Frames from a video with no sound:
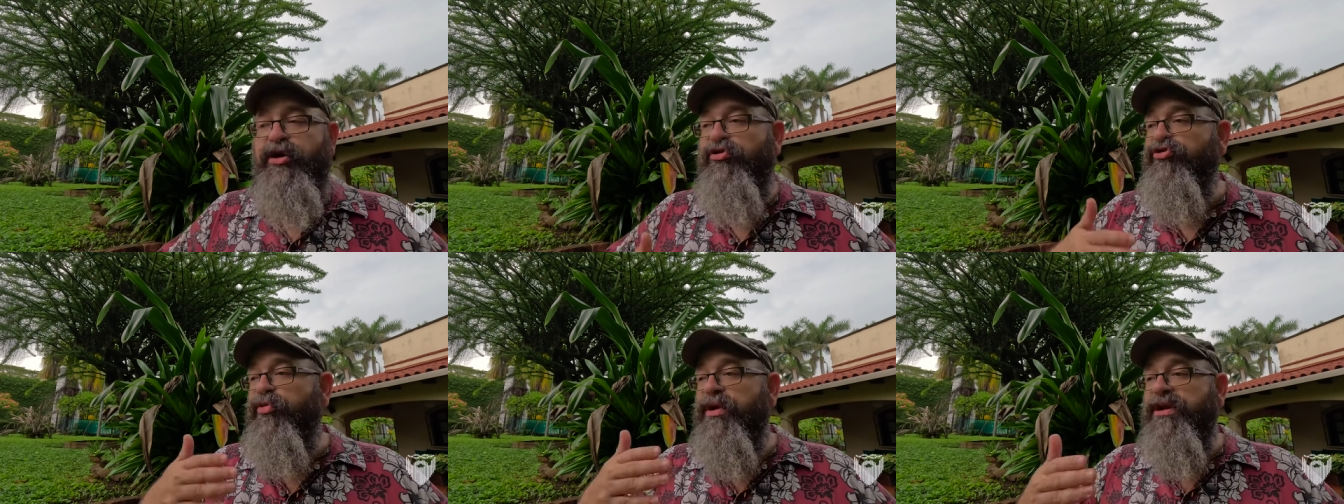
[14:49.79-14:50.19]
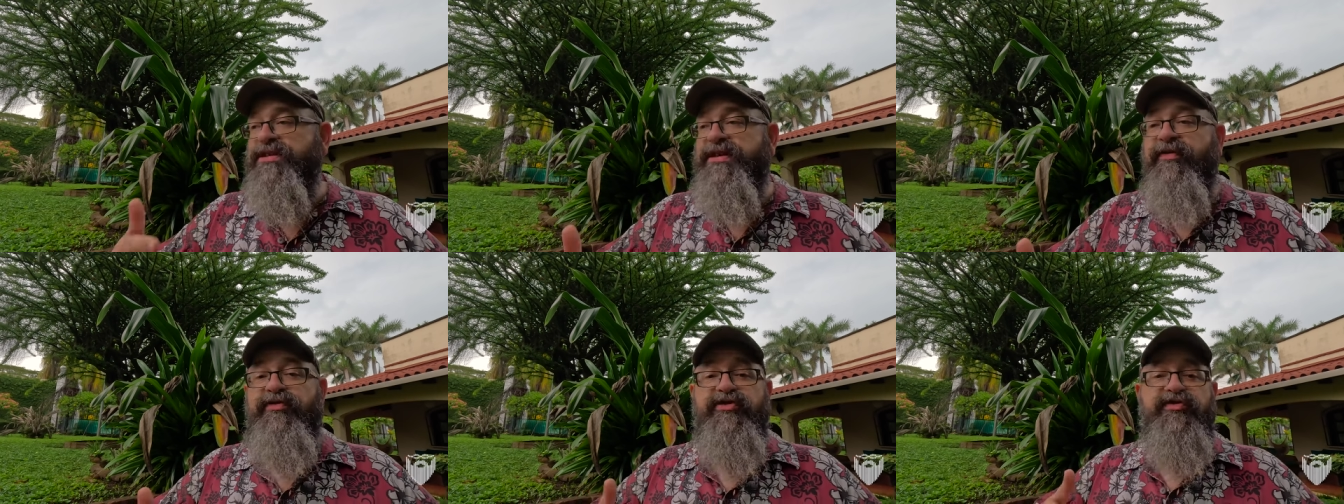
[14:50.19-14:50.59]
Costa Rica
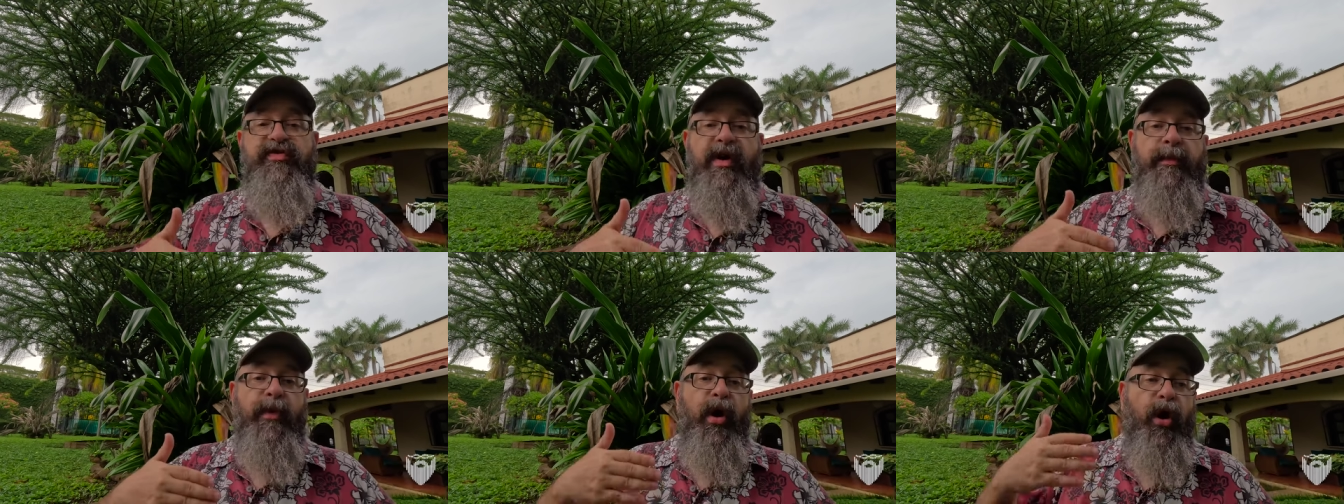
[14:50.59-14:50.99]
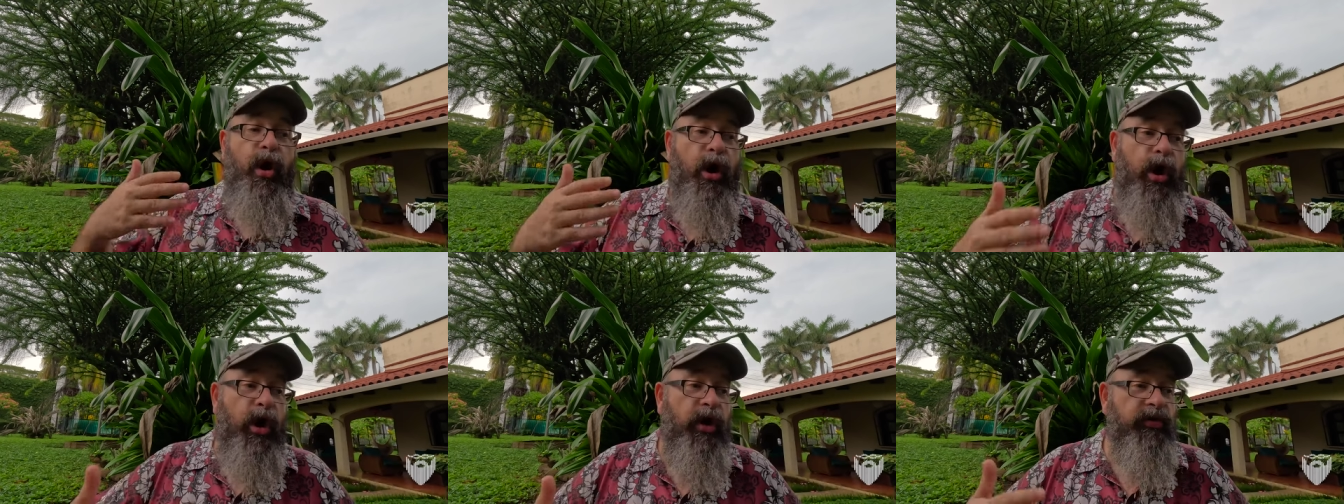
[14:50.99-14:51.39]
suffers from
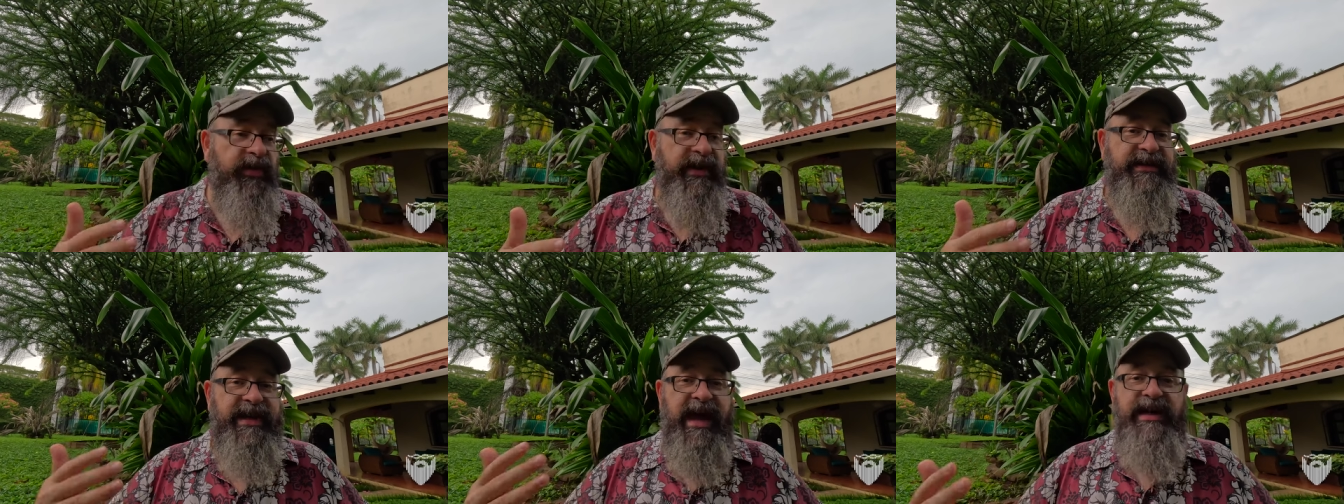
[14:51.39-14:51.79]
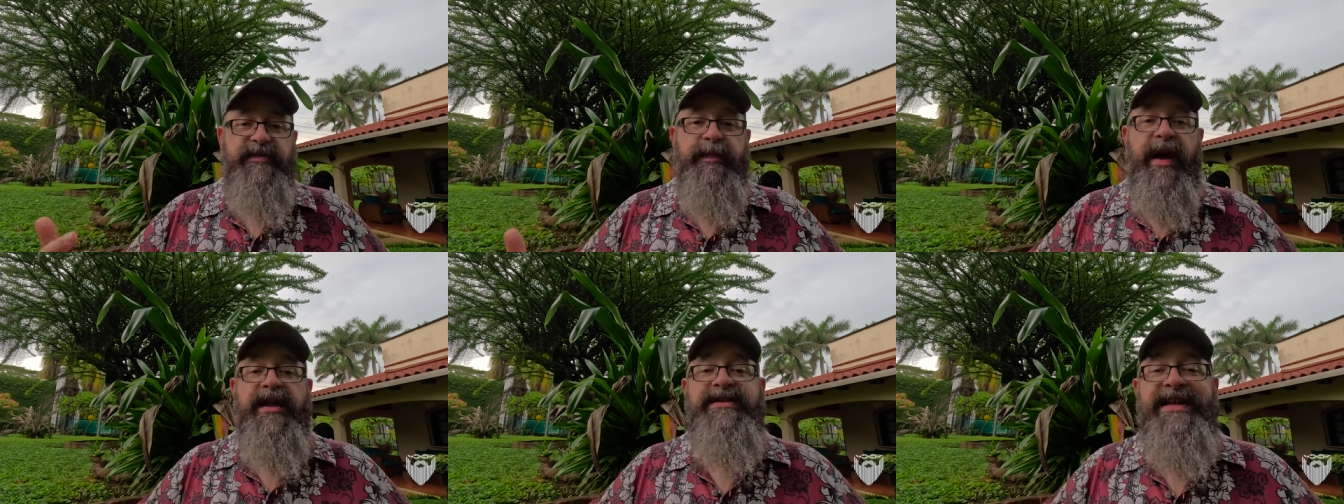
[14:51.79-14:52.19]
all these
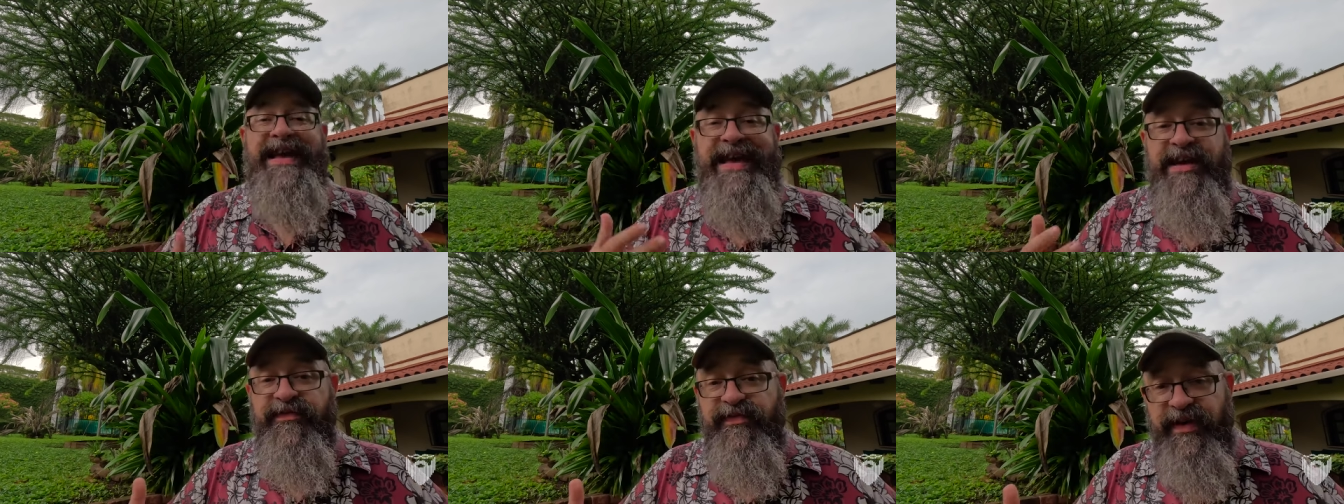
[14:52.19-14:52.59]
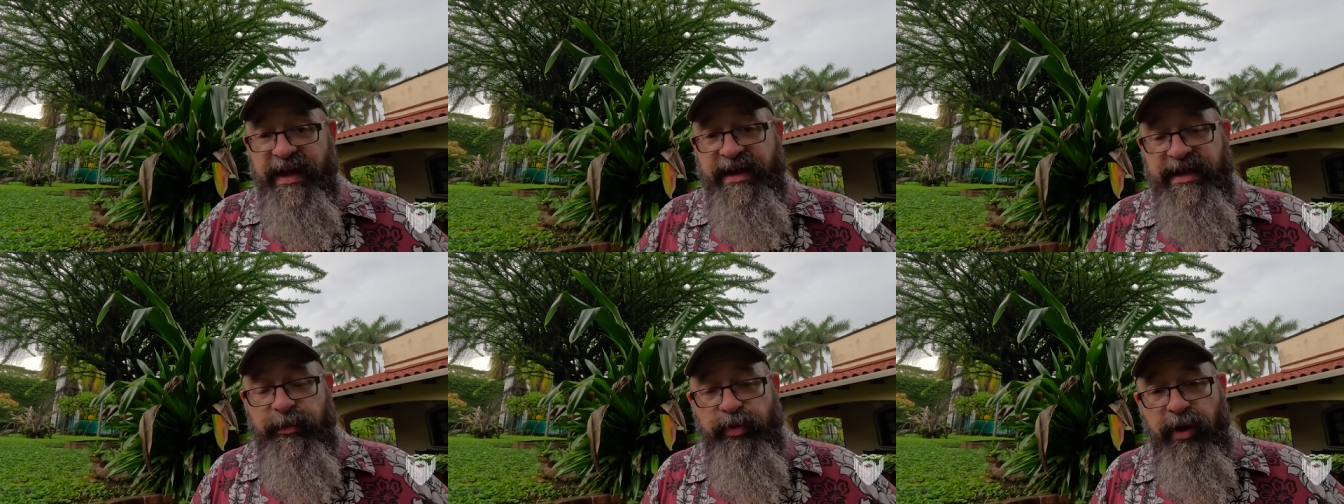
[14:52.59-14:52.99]
expats
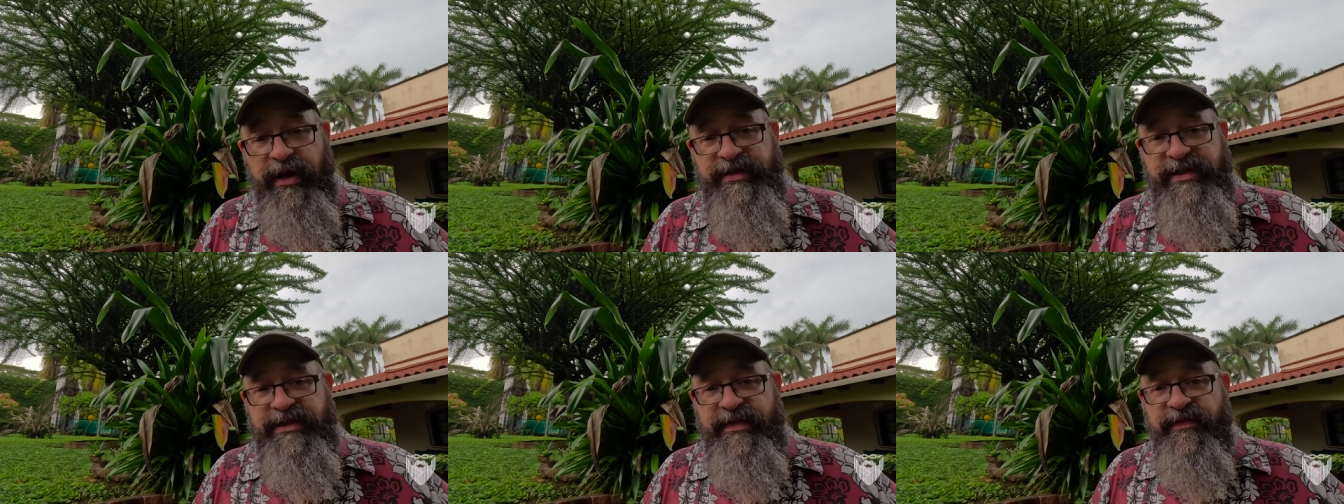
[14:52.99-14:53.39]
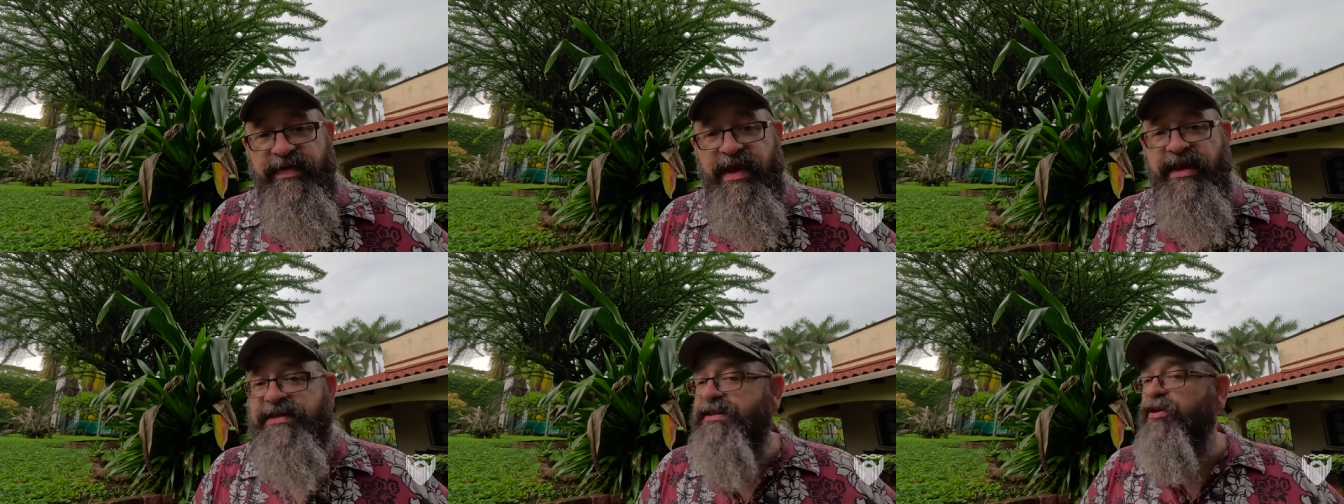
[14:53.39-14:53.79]
inflating the prices of
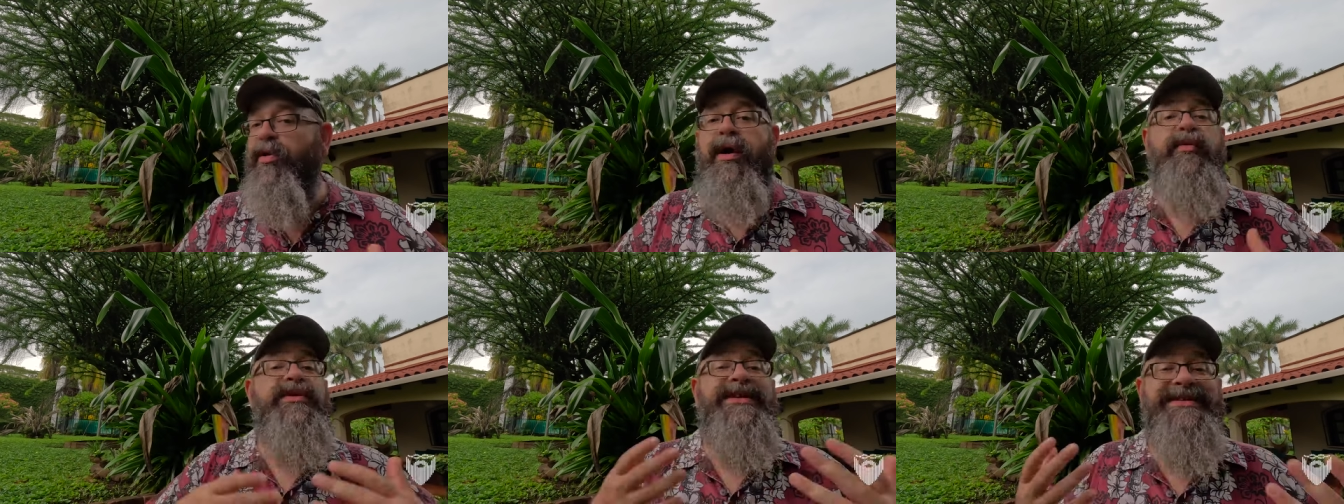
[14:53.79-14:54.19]
things. Nicaragua